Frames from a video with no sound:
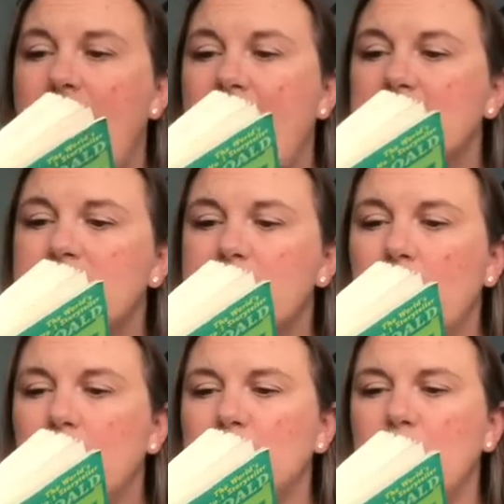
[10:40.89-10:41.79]
as
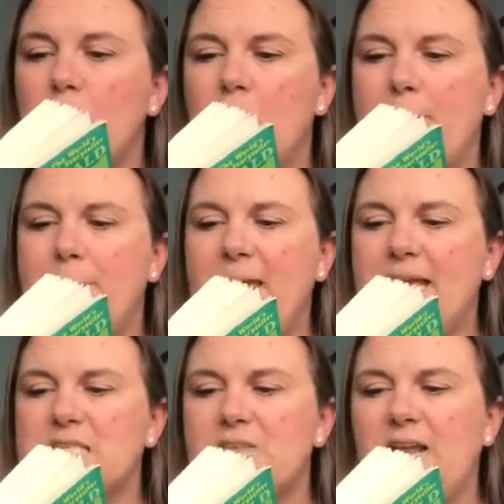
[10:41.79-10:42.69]
though she were a
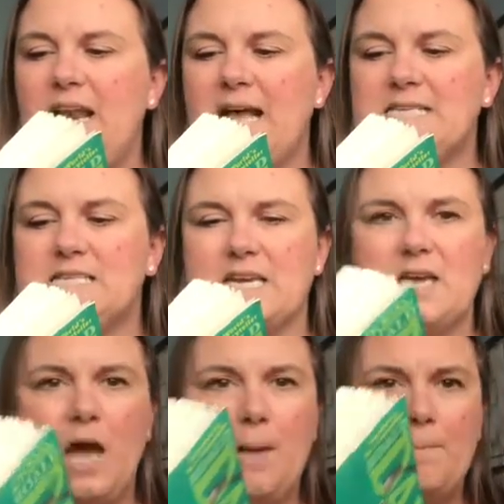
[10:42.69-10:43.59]
piece of elastic
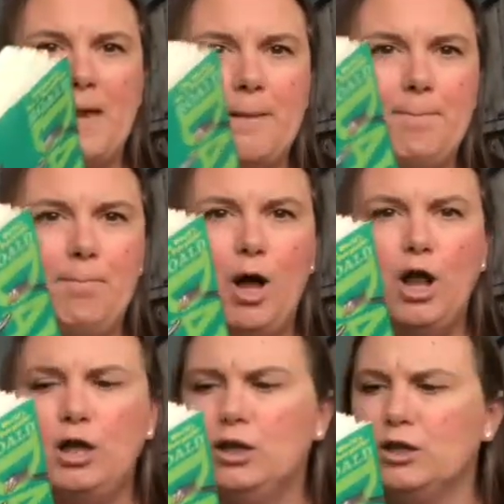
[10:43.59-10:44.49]
being
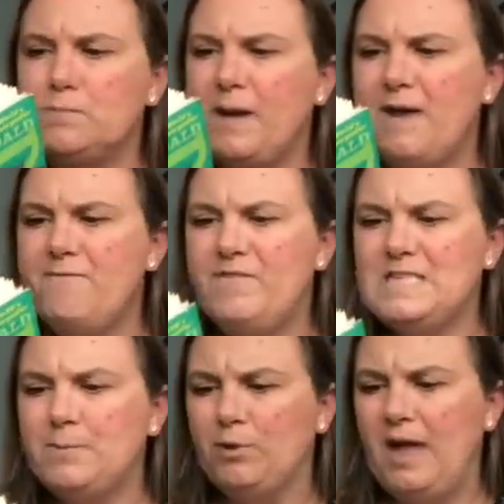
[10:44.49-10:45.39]
pulled by
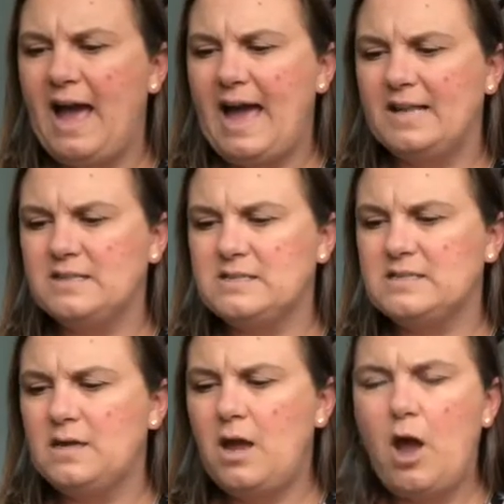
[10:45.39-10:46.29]
invisible hands.